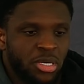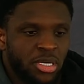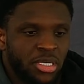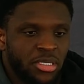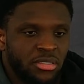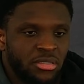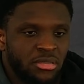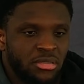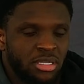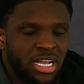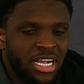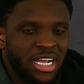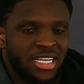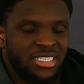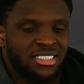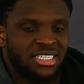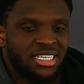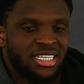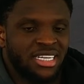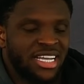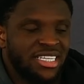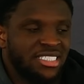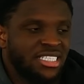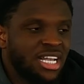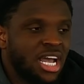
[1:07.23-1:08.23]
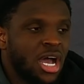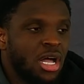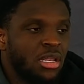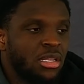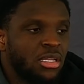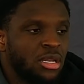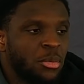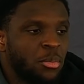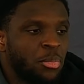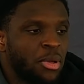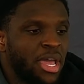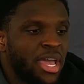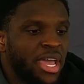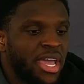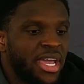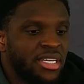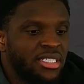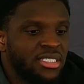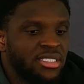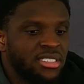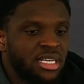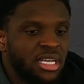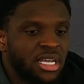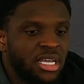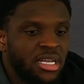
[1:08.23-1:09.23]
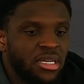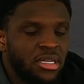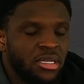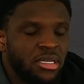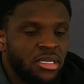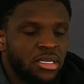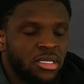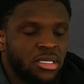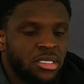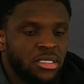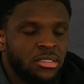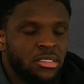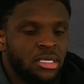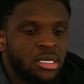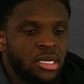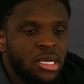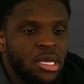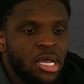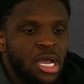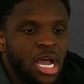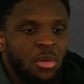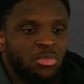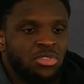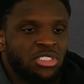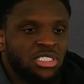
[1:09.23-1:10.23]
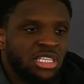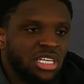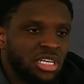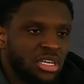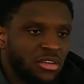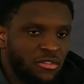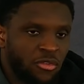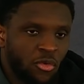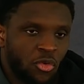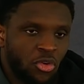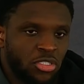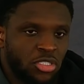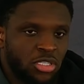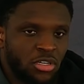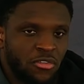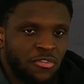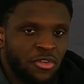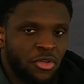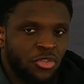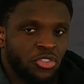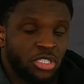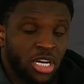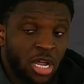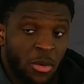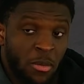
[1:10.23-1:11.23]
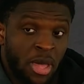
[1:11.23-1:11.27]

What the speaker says: But like I said, that's all in the past, and I'm just looking forward to the future,